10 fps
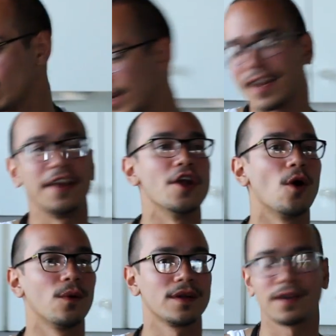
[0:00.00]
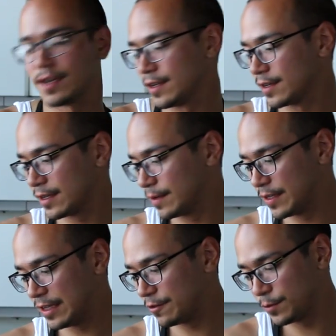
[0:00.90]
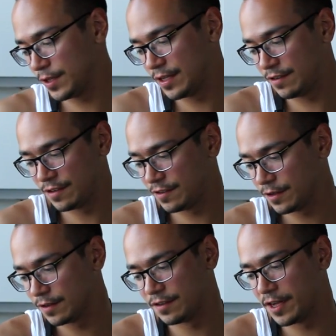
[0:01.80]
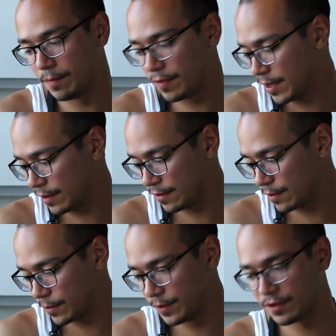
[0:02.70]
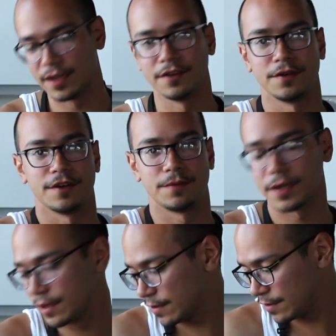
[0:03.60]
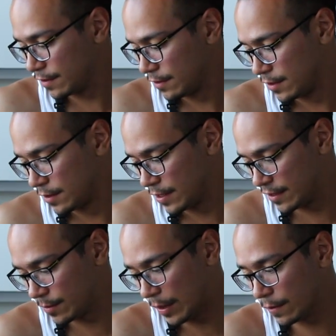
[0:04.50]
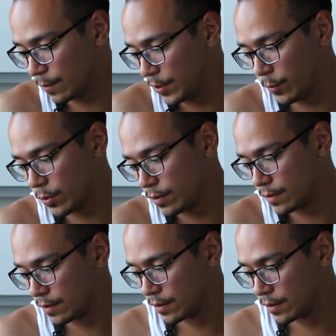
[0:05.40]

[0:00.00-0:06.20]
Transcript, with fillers: one that I know when I want to cook, and that's really it's just still the same thing. The only reason I do it is because it's about the people.